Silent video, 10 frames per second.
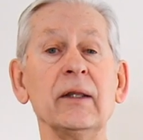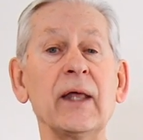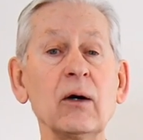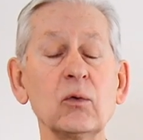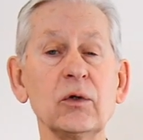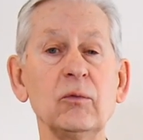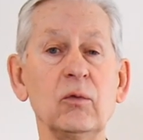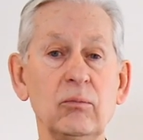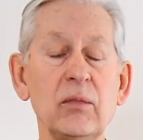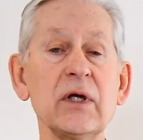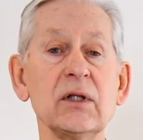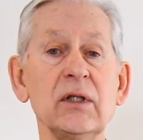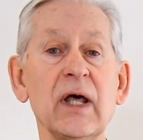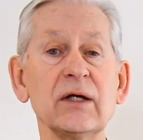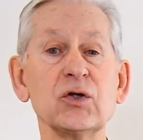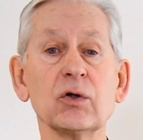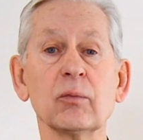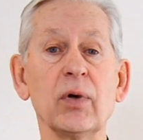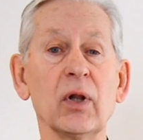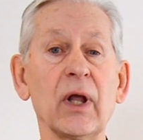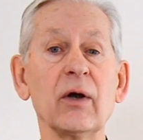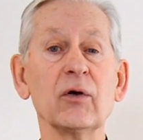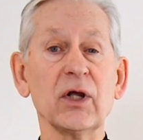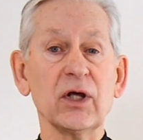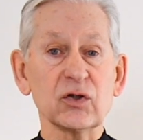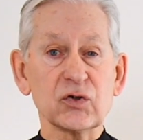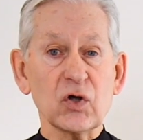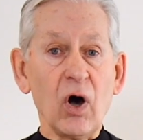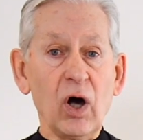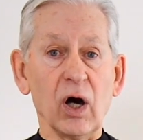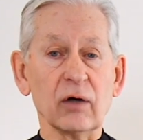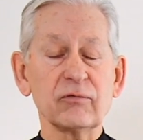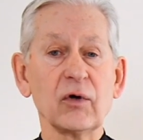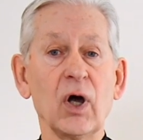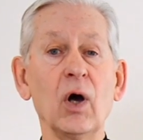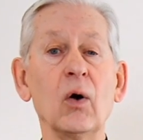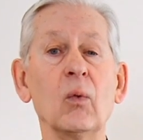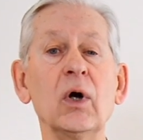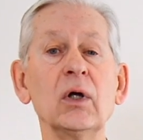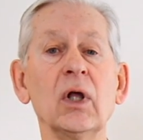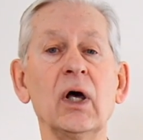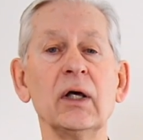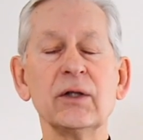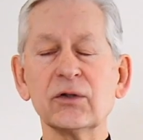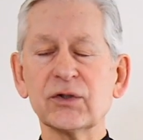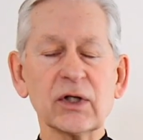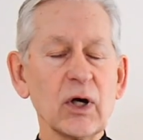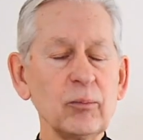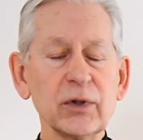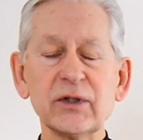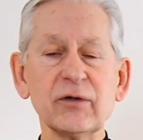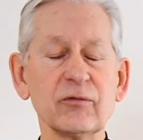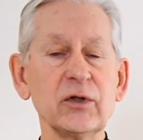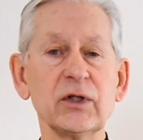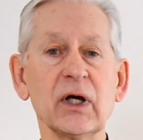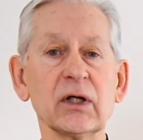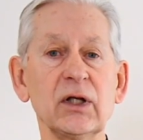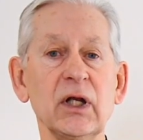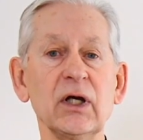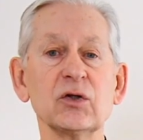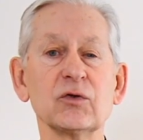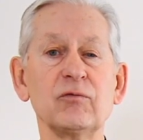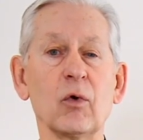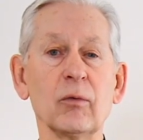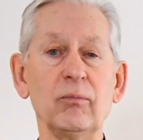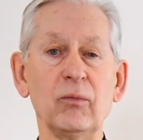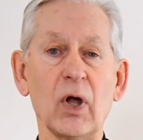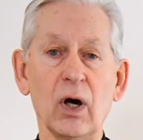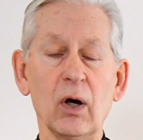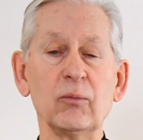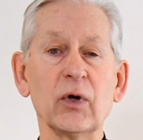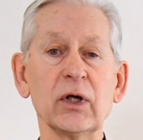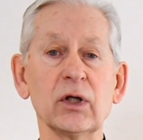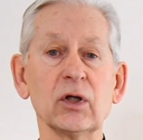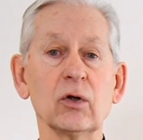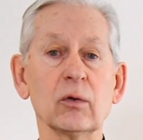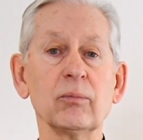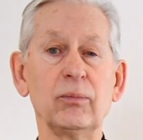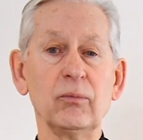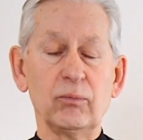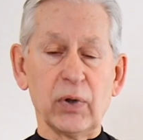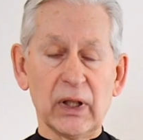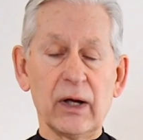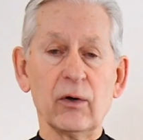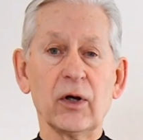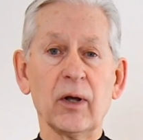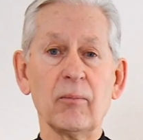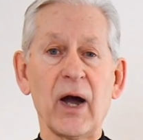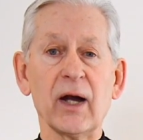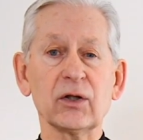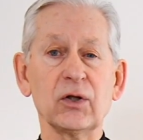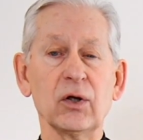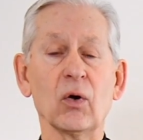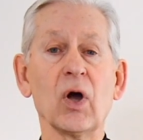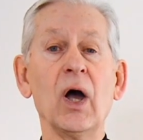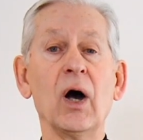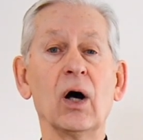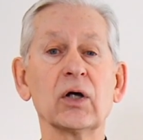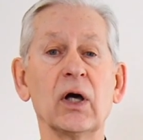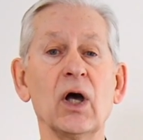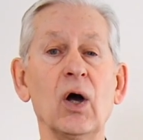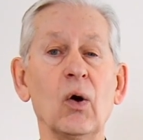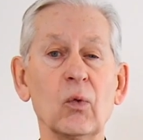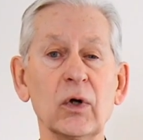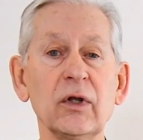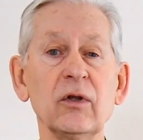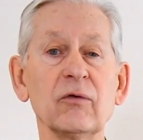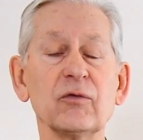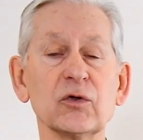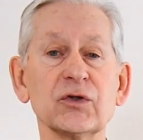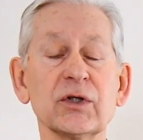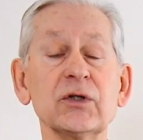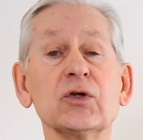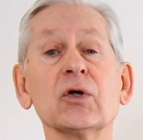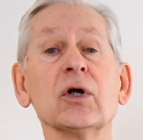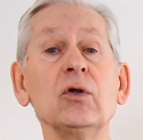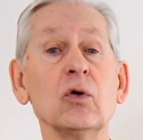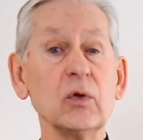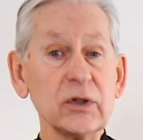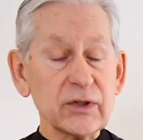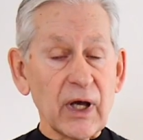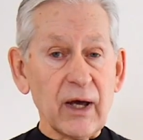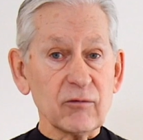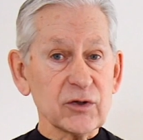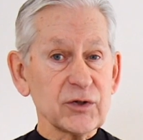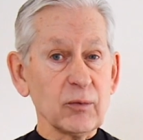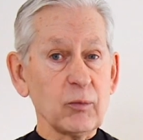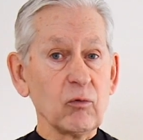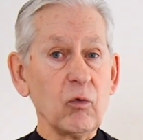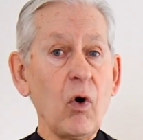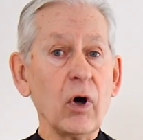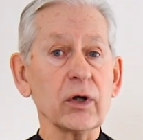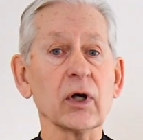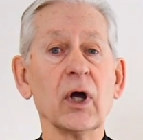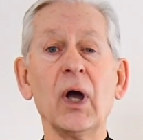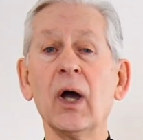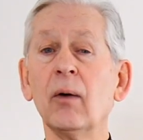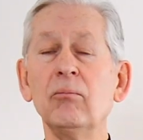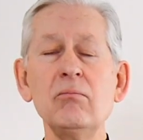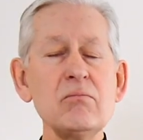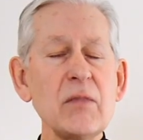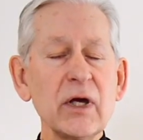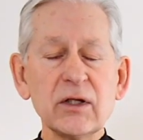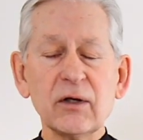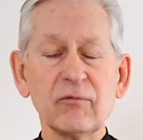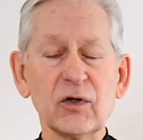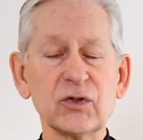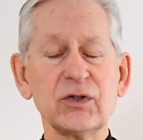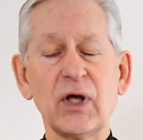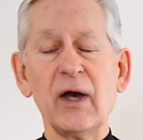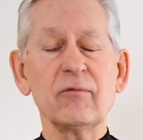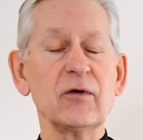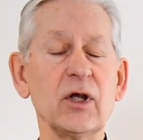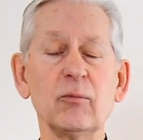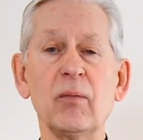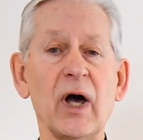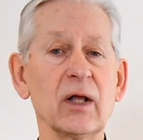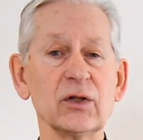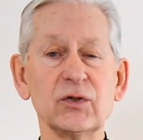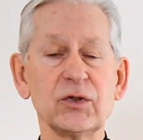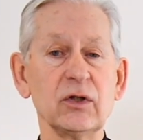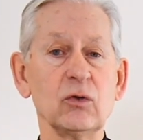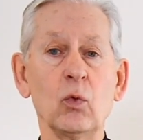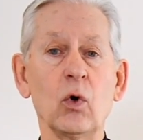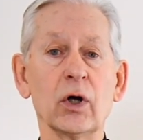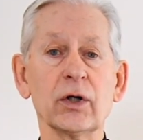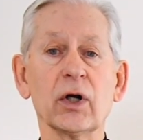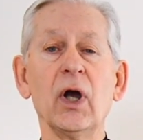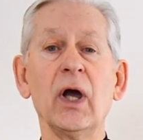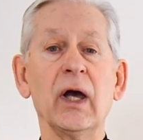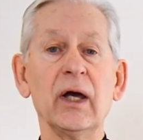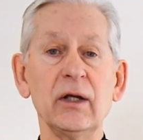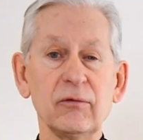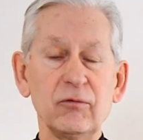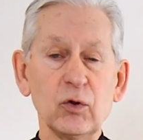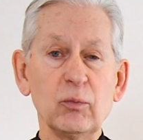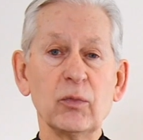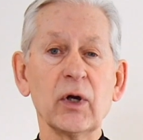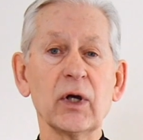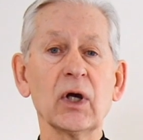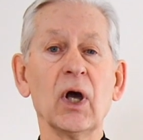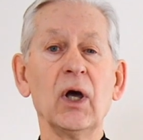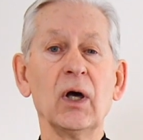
that would mean that your polarity is off. Well, there's a couple different techniques for bringing your polarity back to you. Okay, one of the first things you can do is have a sip of water. Many of us have an imbalance in water, and if you drink